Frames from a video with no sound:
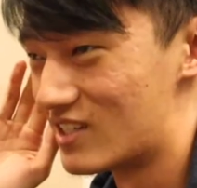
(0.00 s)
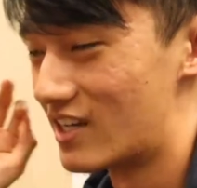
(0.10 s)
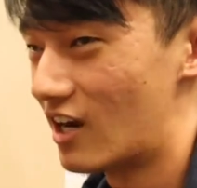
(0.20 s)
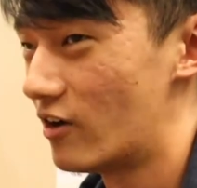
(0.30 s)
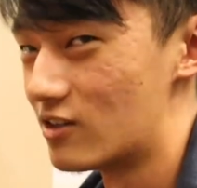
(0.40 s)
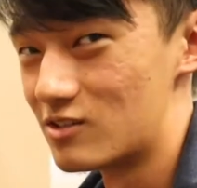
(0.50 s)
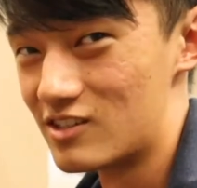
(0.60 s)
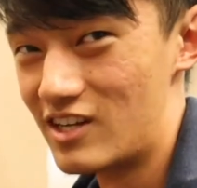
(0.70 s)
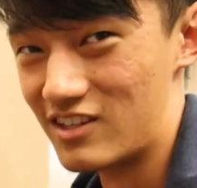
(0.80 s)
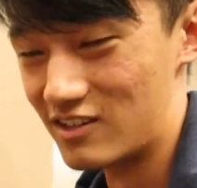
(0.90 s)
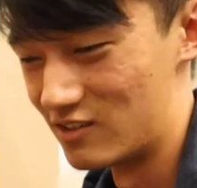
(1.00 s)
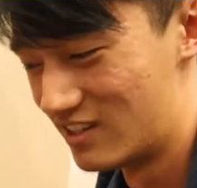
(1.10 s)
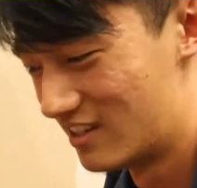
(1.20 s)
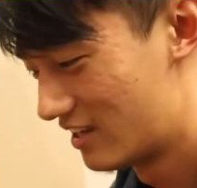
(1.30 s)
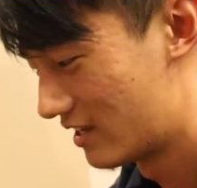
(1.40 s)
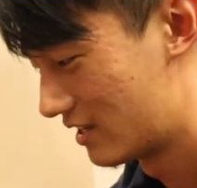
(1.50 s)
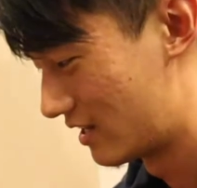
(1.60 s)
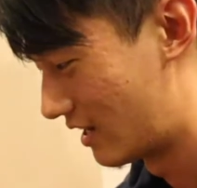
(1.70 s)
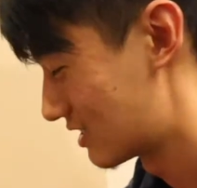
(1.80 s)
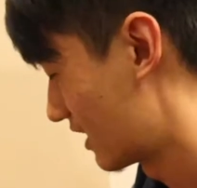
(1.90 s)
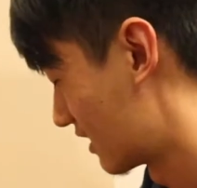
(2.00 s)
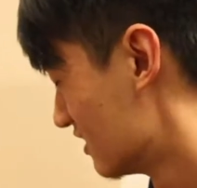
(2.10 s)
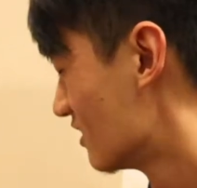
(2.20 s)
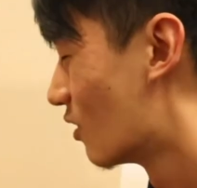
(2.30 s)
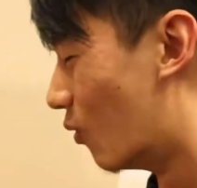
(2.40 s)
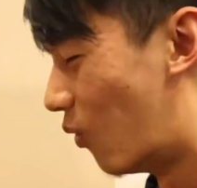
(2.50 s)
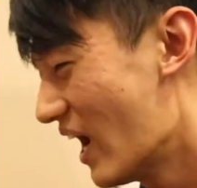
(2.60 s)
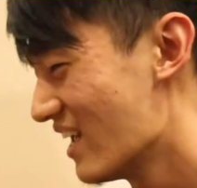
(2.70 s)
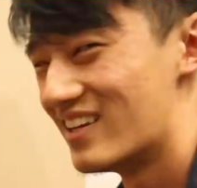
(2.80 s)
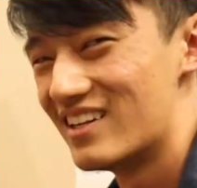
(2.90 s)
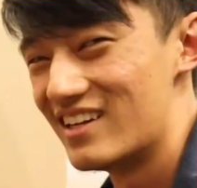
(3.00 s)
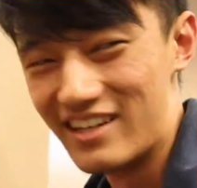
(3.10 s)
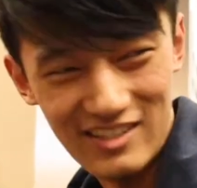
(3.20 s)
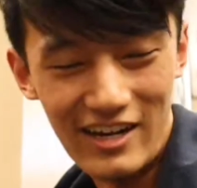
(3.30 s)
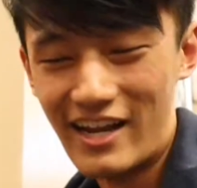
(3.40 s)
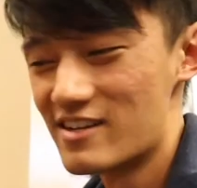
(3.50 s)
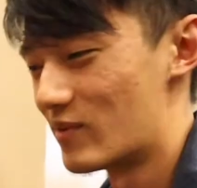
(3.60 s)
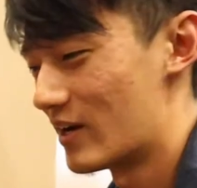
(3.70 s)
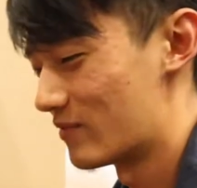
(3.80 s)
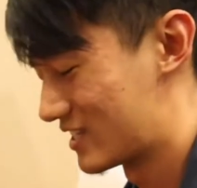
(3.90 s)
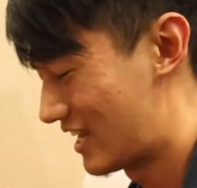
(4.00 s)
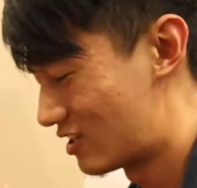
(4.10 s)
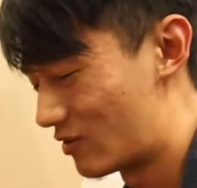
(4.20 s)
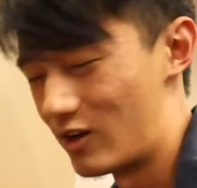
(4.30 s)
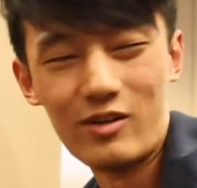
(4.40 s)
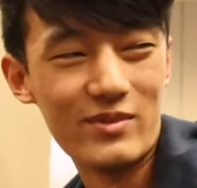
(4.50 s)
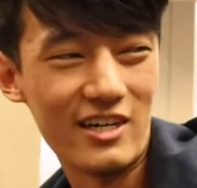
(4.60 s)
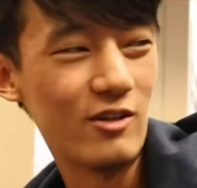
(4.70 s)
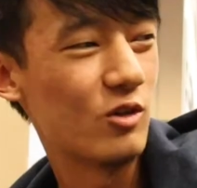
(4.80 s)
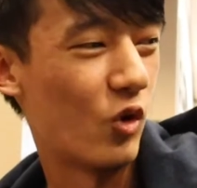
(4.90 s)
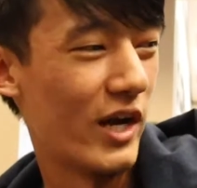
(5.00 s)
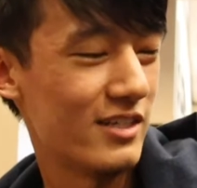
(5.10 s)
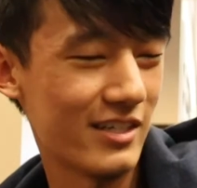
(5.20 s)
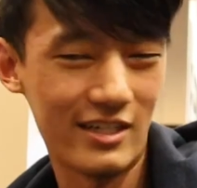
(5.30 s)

He's like, oh, this is nothing, dude. And I was like, what? So I, because I turned around looking, I was like, "Are you crazy?